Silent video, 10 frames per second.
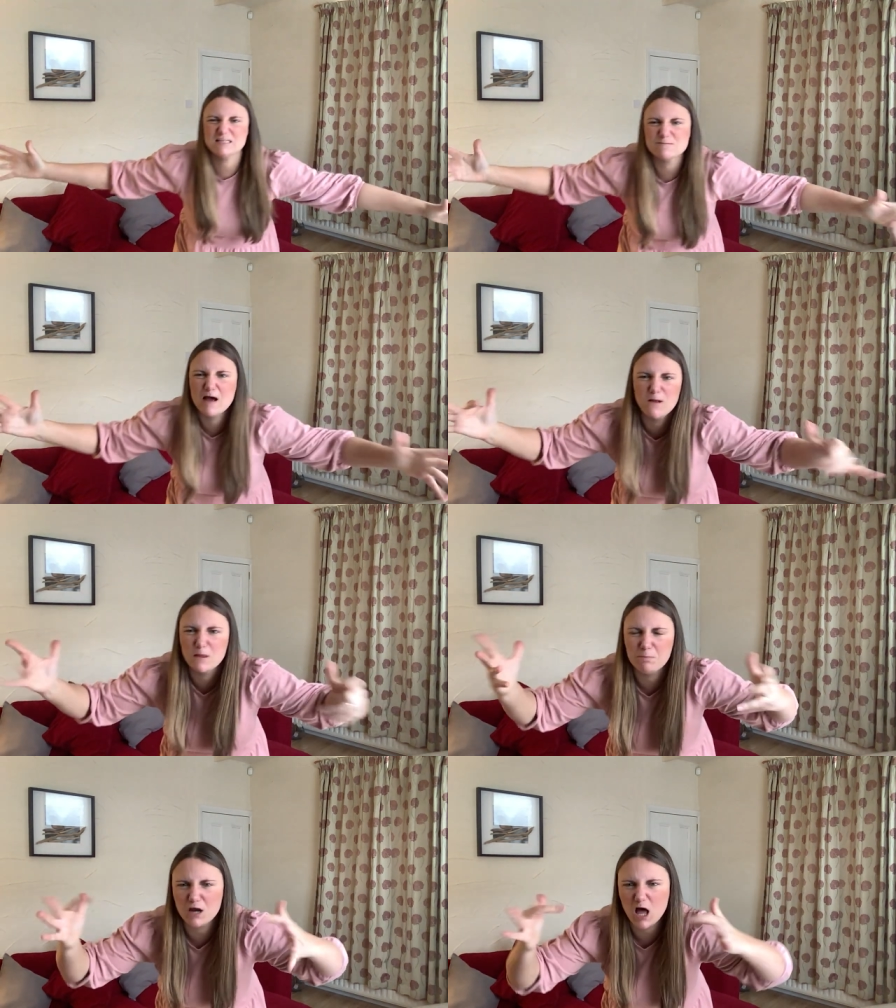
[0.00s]
smell
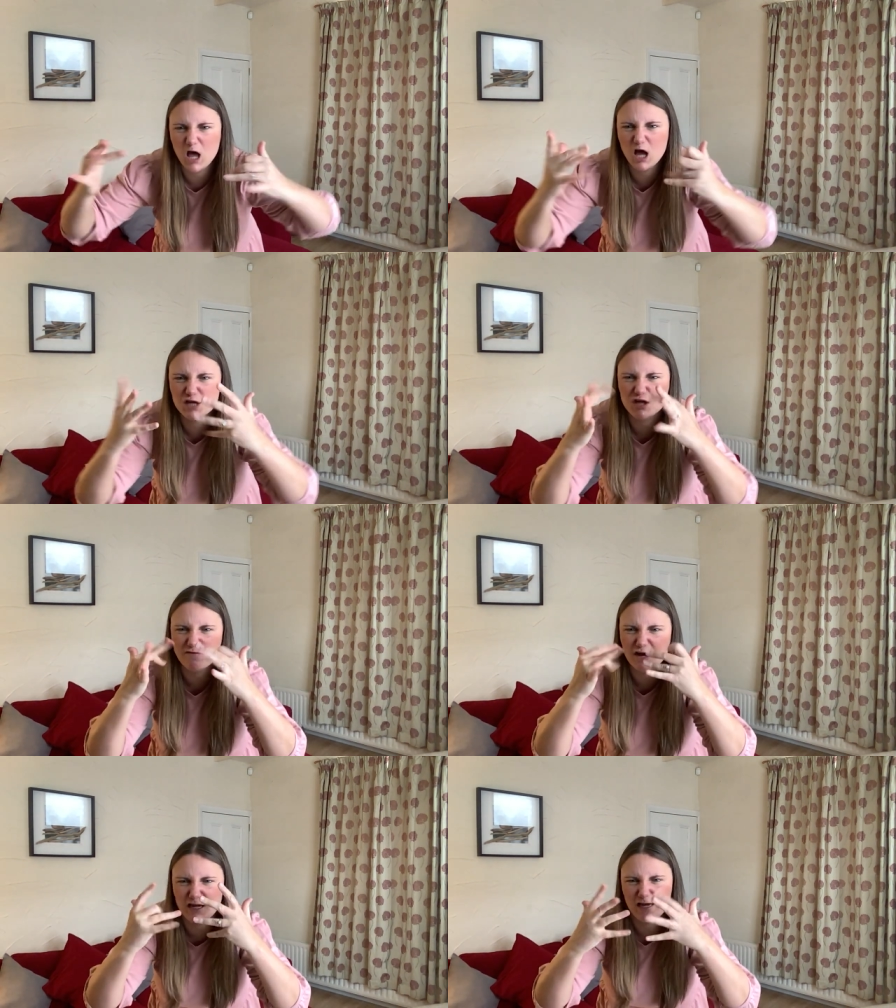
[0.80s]
the blood of
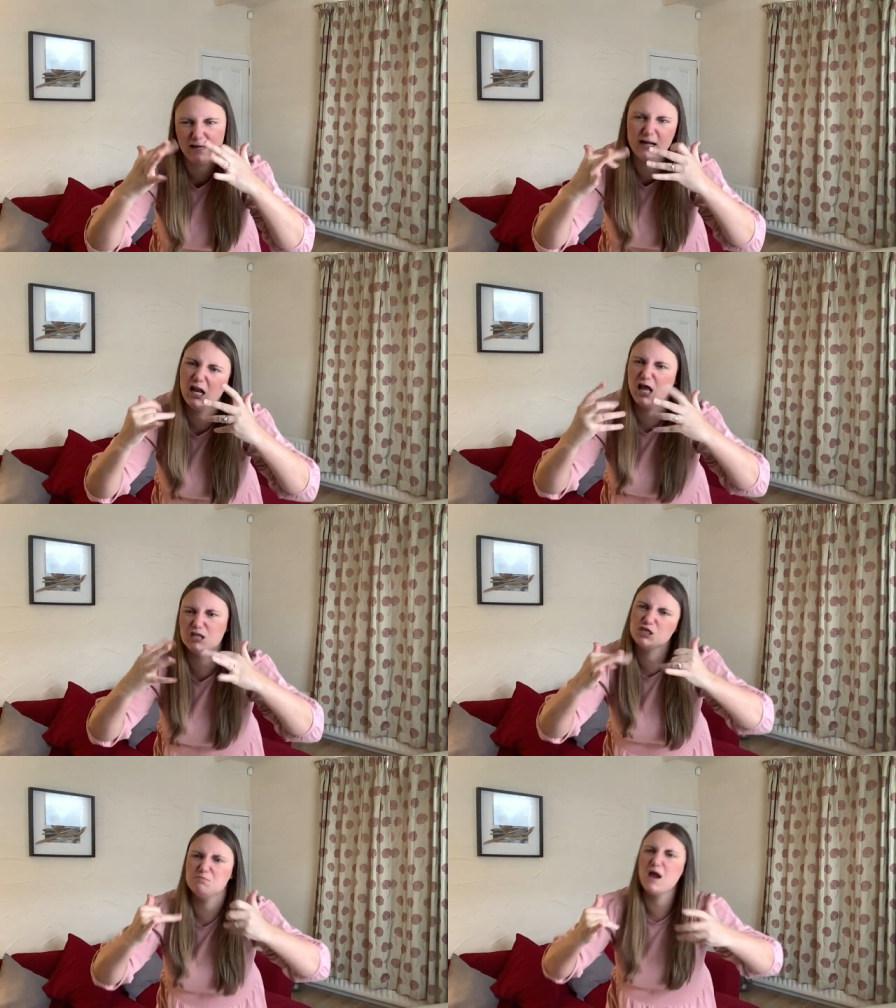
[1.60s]
an
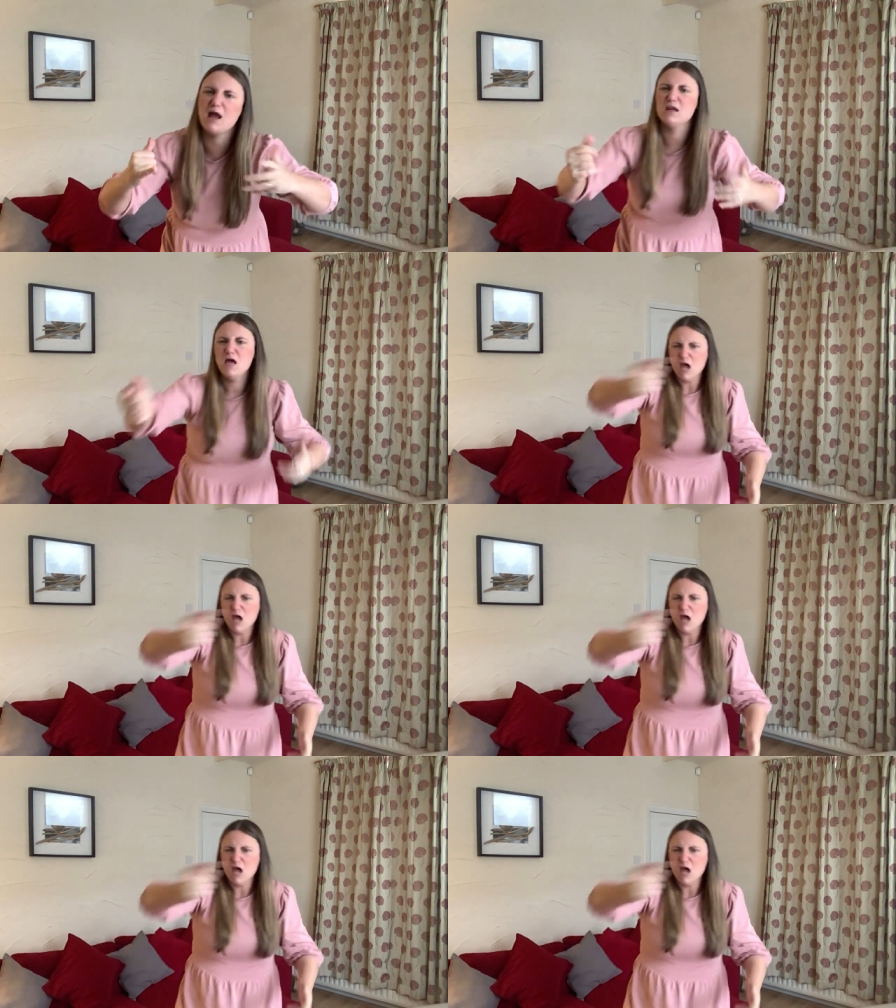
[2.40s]
Englishman.